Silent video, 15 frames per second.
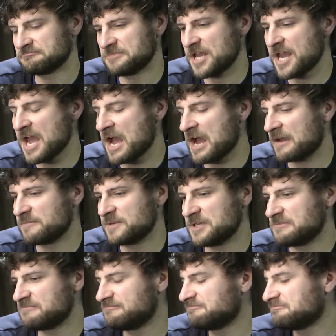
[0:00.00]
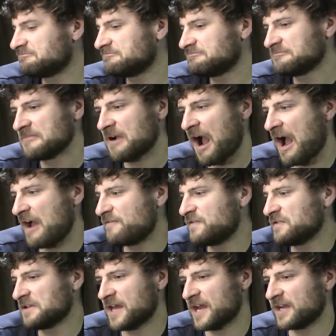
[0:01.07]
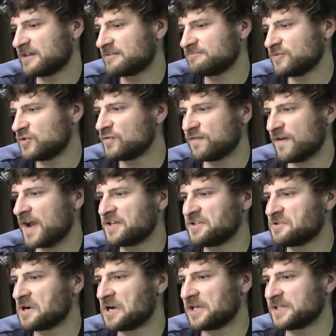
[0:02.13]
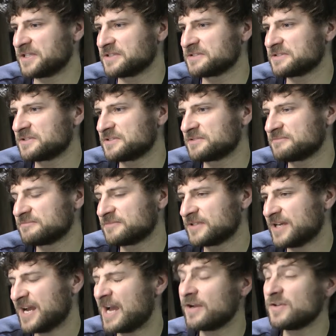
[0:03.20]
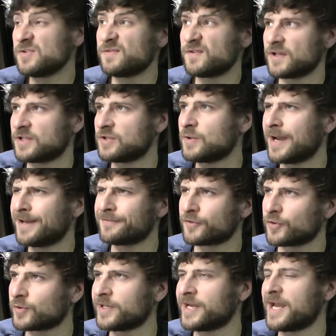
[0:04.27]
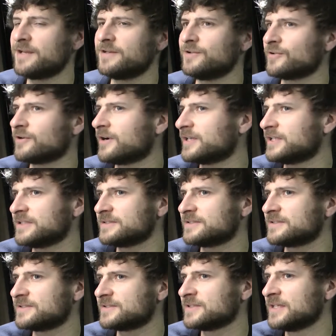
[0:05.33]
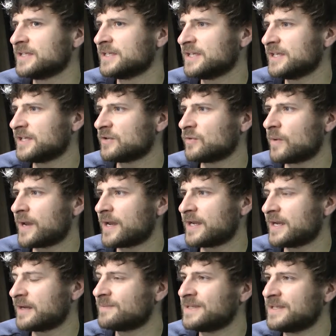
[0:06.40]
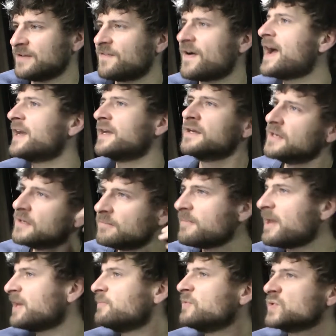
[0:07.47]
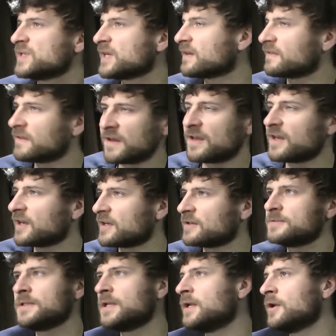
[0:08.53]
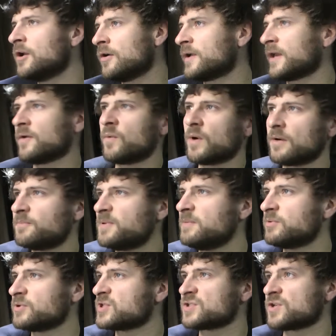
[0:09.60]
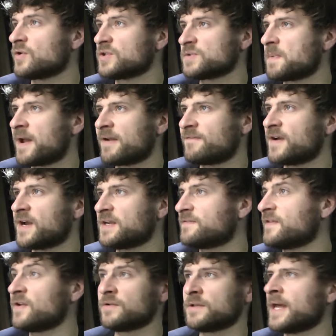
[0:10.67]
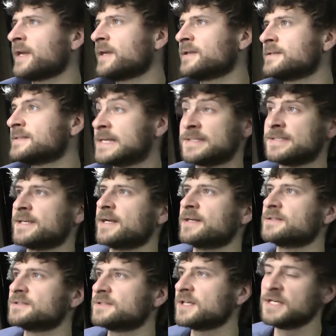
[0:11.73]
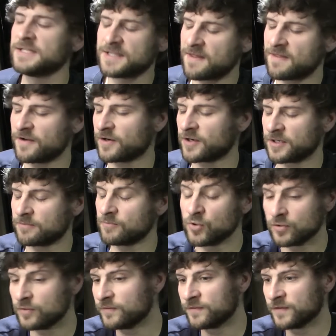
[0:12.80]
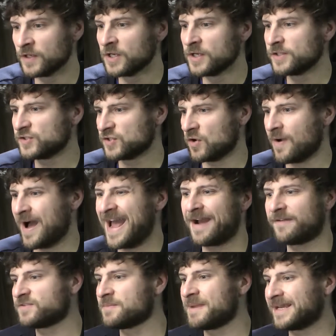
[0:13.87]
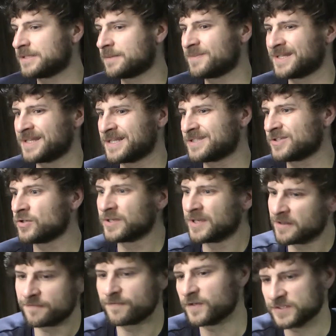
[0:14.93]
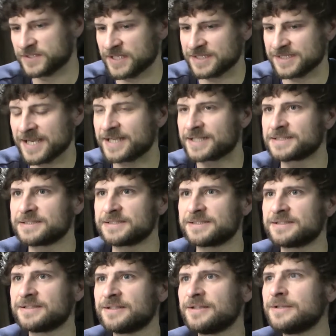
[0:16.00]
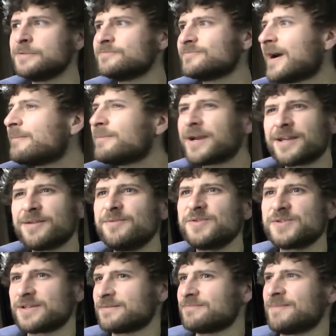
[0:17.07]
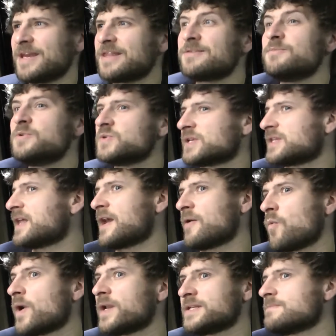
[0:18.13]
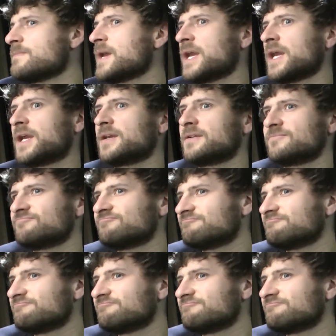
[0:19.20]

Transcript: yeah, I mean, I feel like you find your audience. I also feel like you kind of create your audience in a way. I mean, if I make music thinking, okay, well, people just go to Spotify, and if they don't like it in ten seconds, then they're going to move, so I have to make something that's good in the first ten seconds, I'm not going to make the music that I want to make,